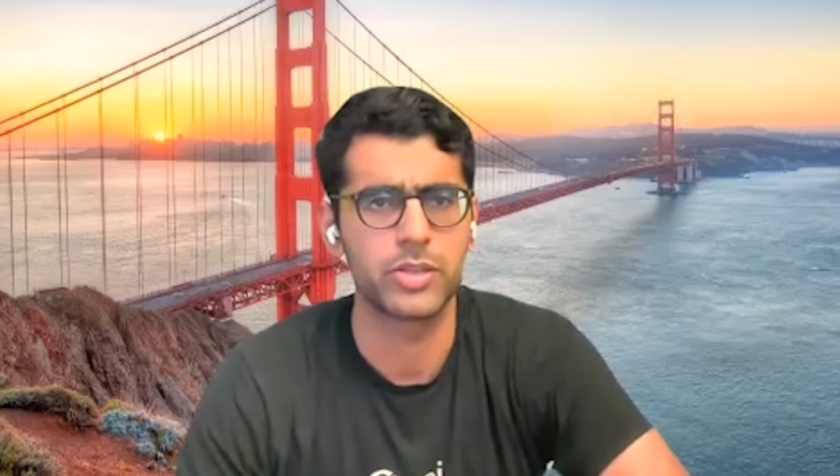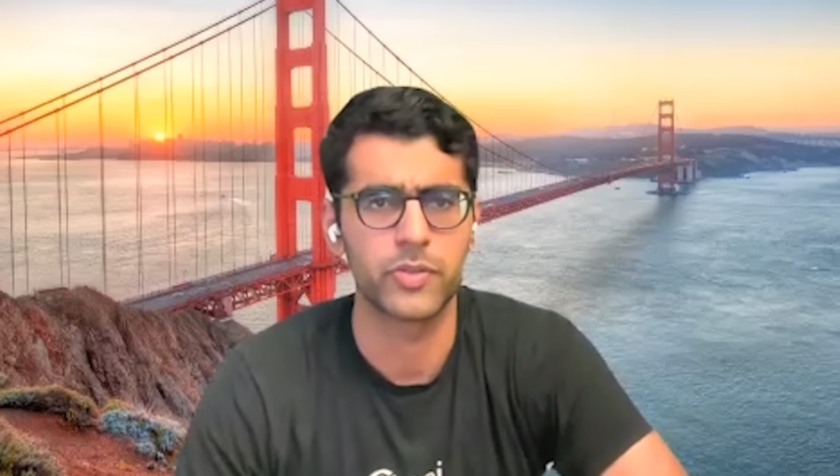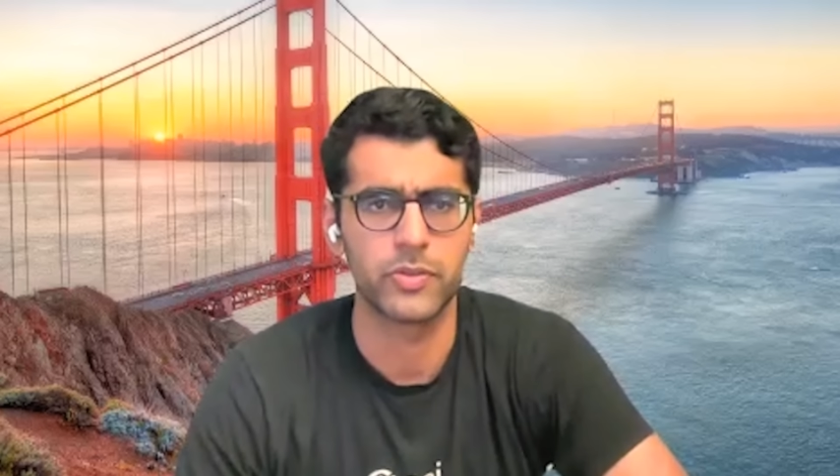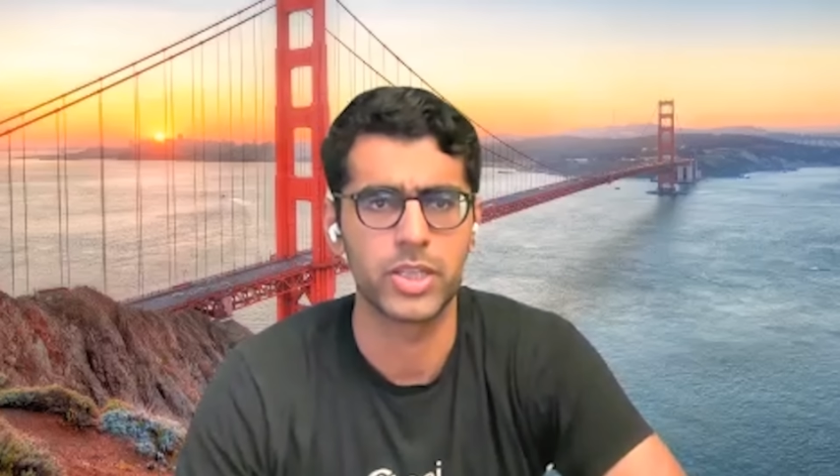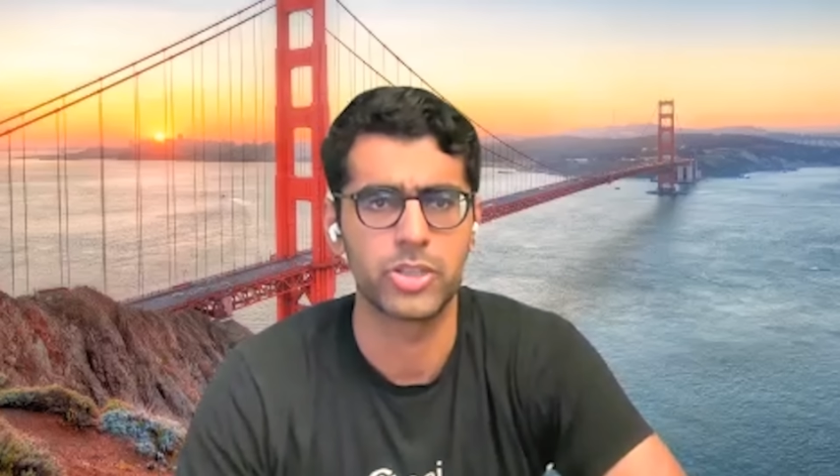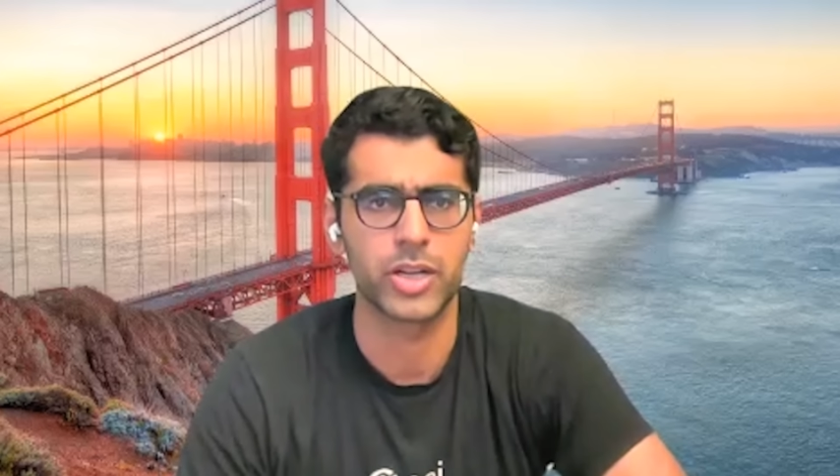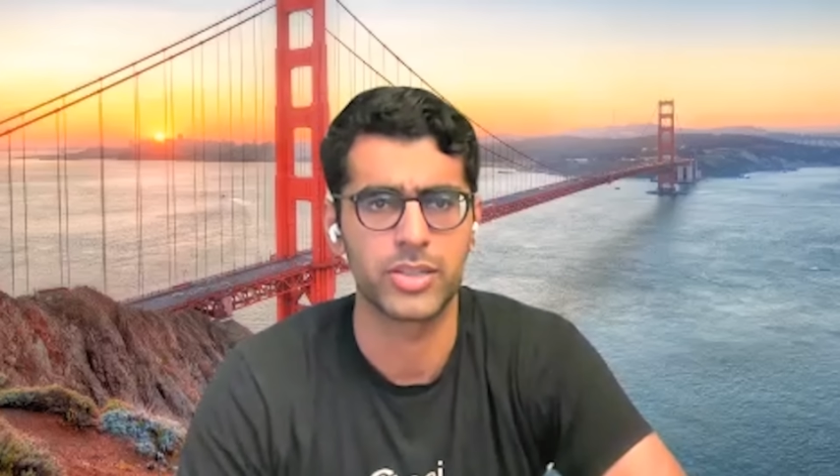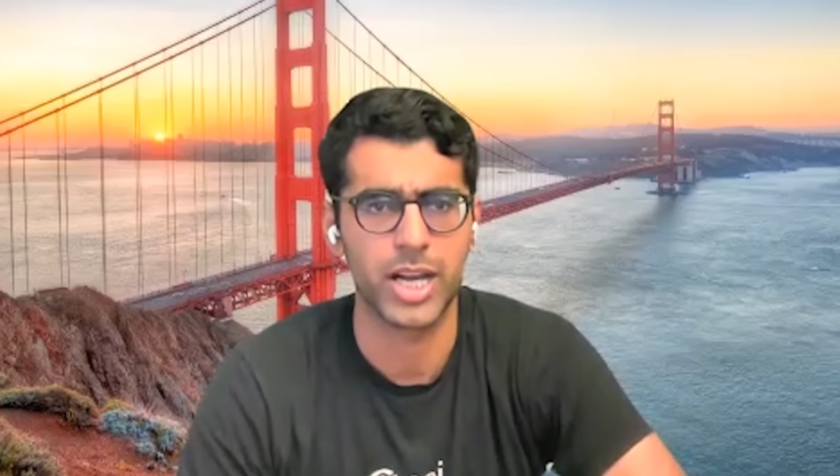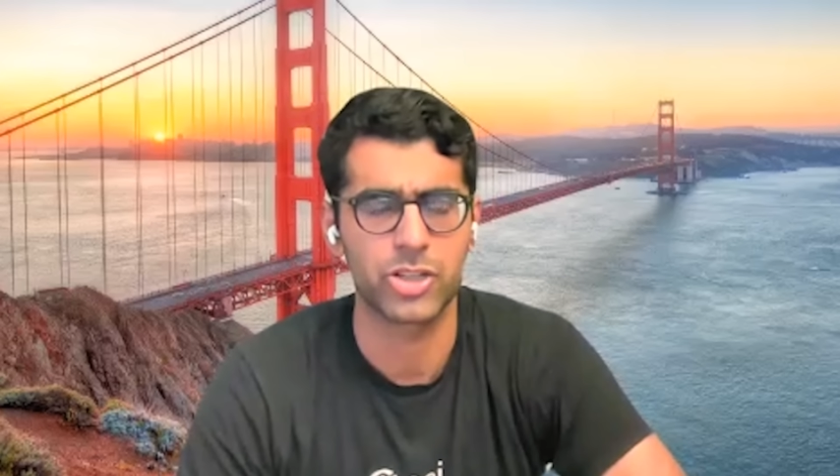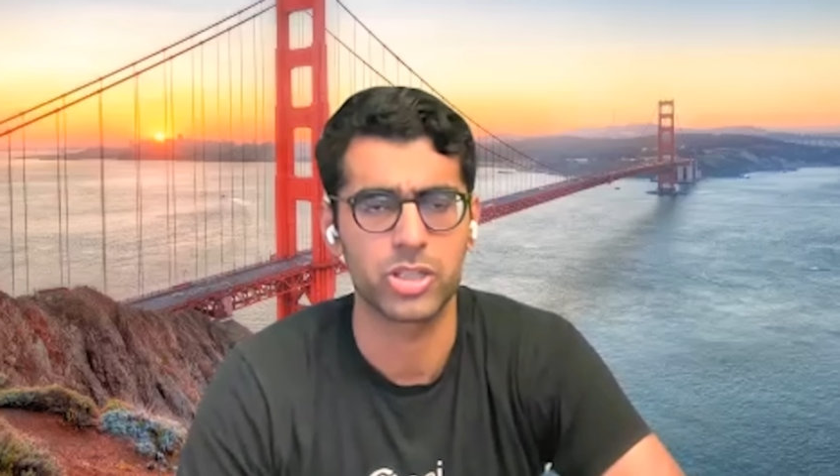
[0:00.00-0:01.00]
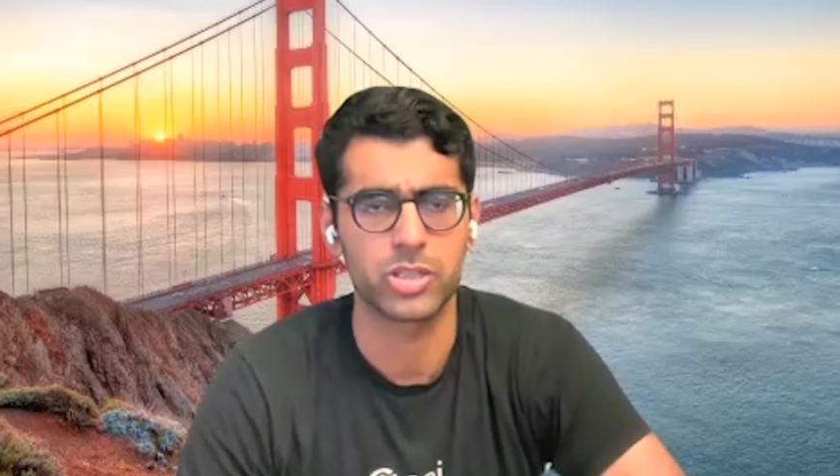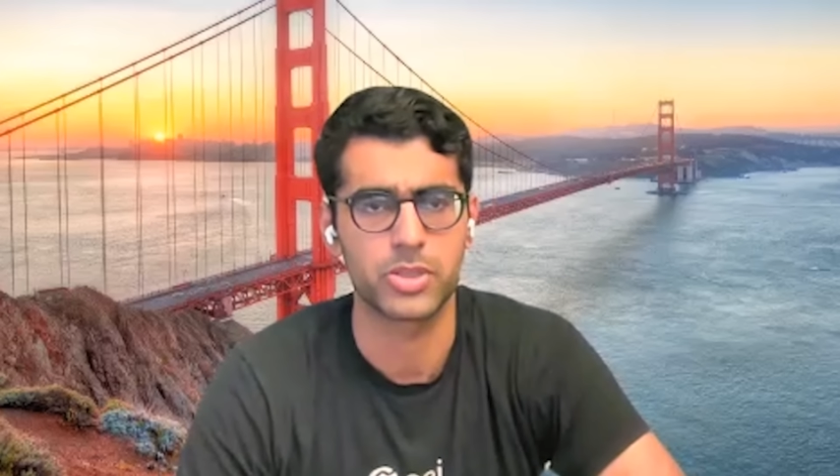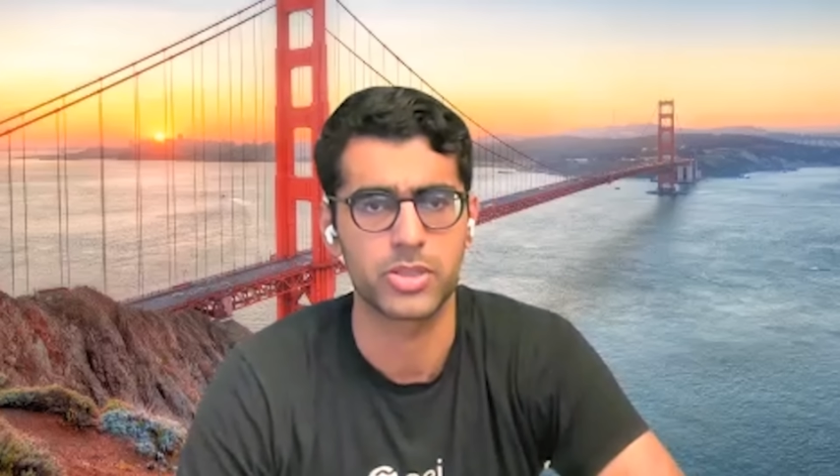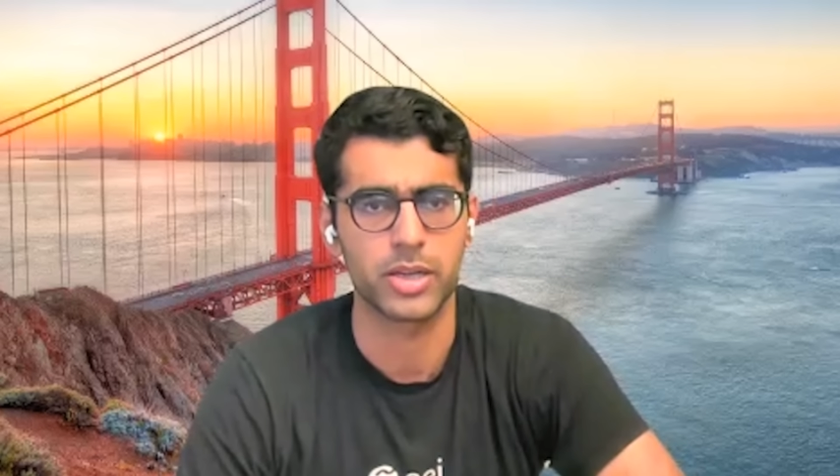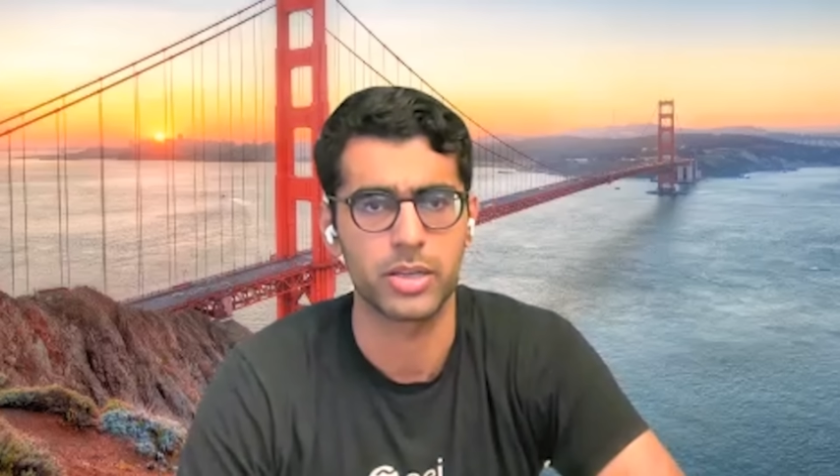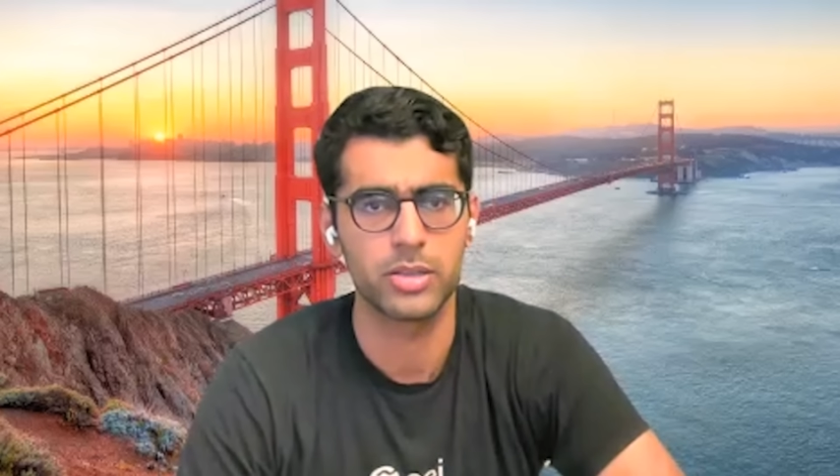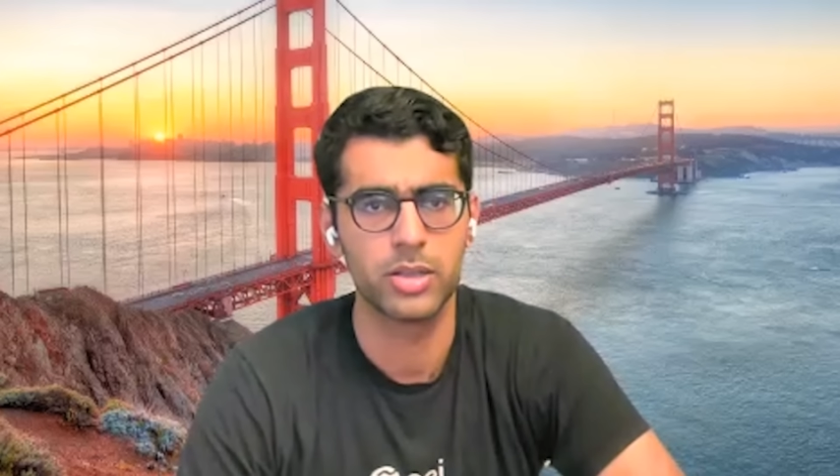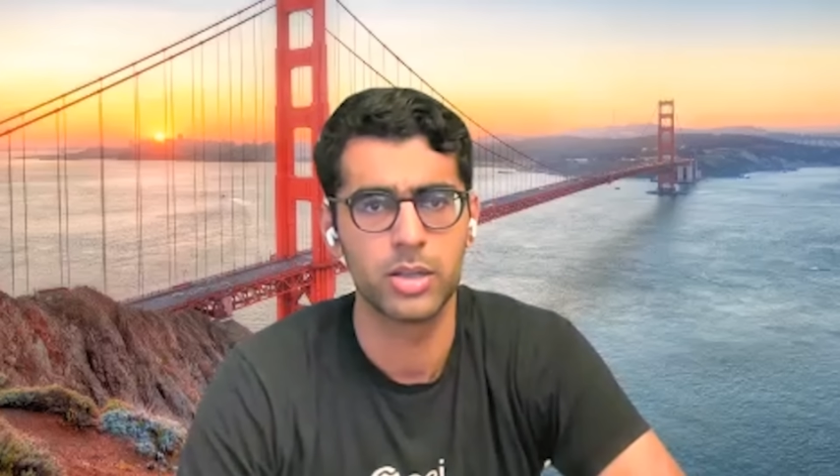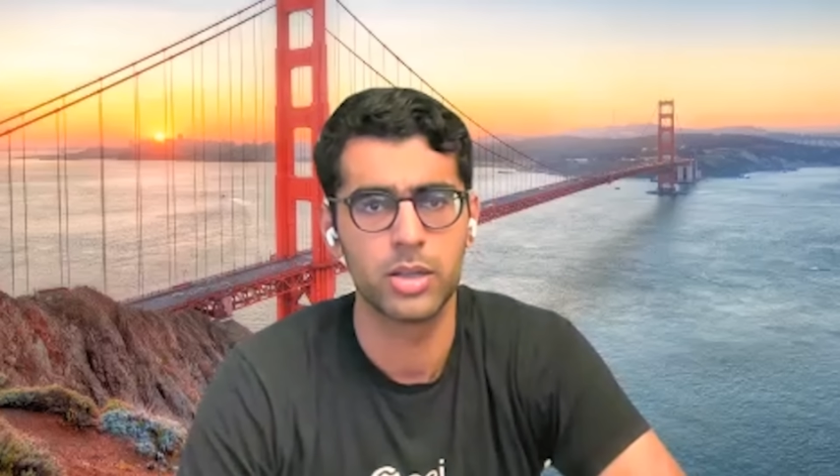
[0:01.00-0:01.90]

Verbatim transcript: to 50 transactions per second,